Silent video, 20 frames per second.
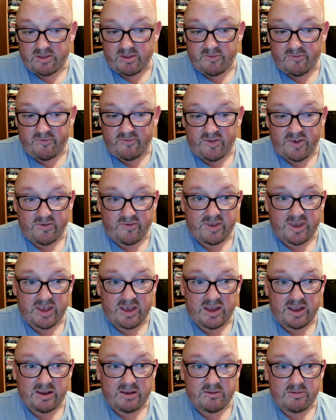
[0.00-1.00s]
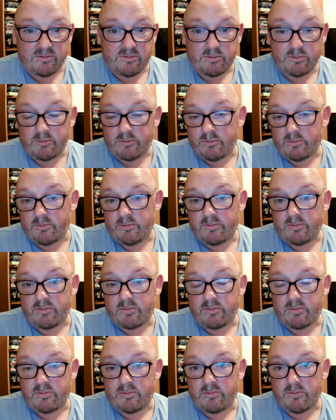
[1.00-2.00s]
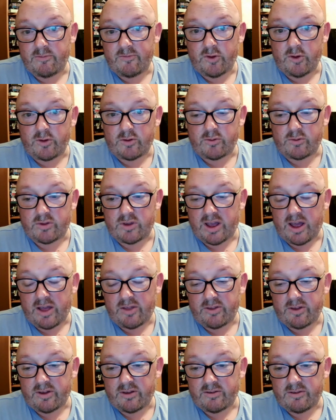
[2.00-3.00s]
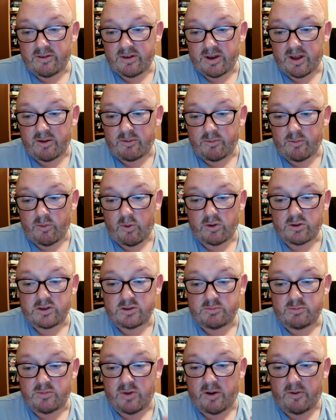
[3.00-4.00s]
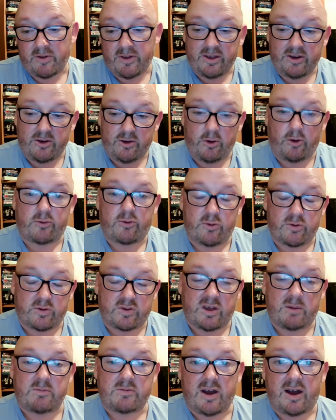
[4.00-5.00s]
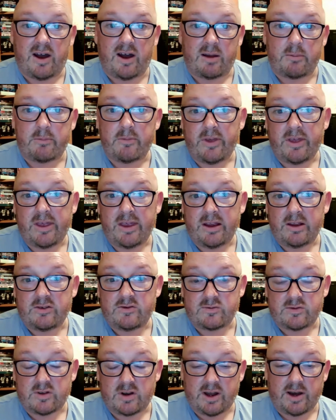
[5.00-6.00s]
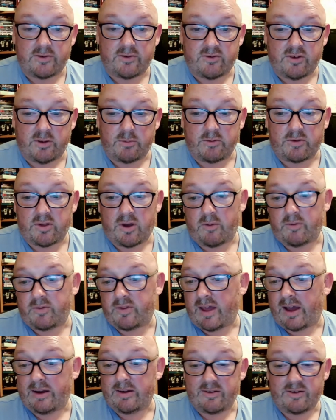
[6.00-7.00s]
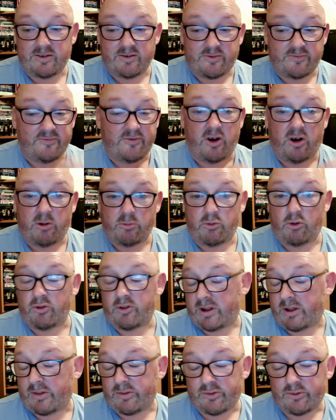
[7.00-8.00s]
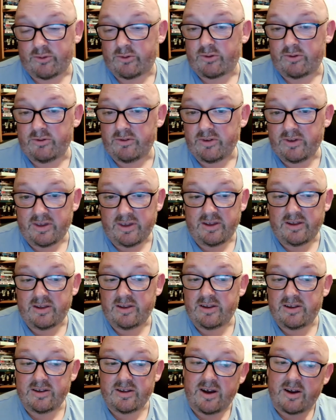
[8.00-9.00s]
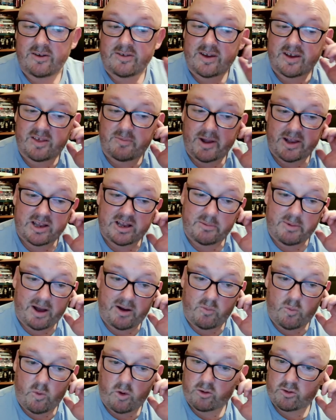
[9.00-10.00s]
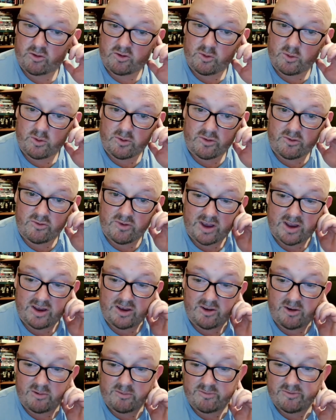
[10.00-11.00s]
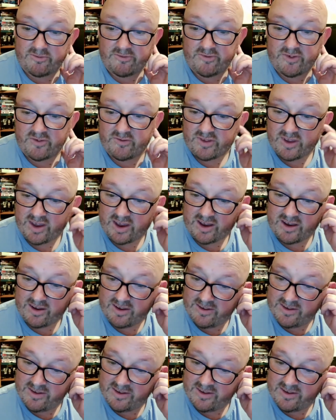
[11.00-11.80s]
The 15 views altogether, you know, watched, well, not all at the same time during the last stream, so that is far more than I thought. I was expecting about one or two or three, not 15.